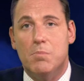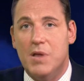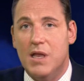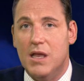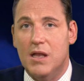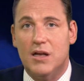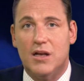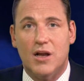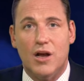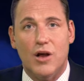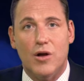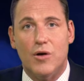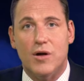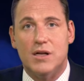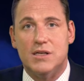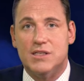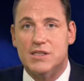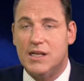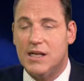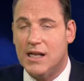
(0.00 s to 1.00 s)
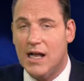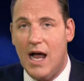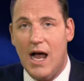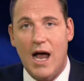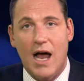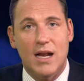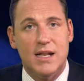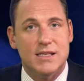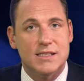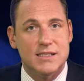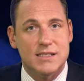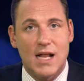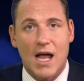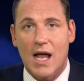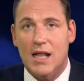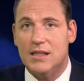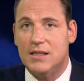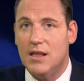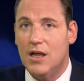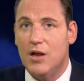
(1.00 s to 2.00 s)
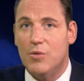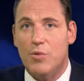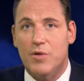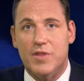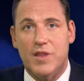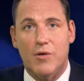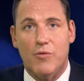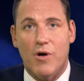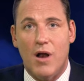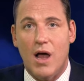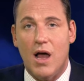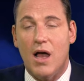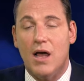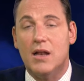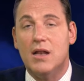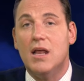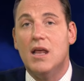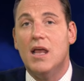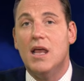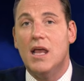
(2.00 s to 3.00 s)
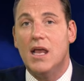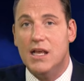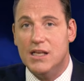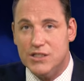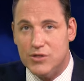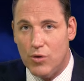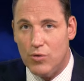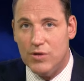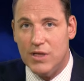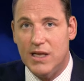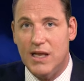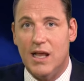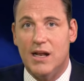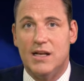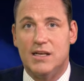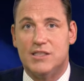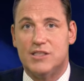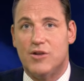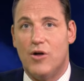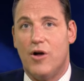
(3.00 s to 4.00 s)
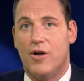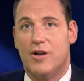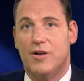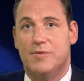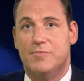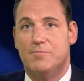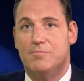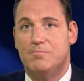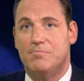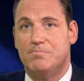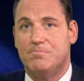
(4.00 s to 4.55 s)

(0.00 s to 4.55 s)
Be encouraged. God is not done with Iran, He's only getting started.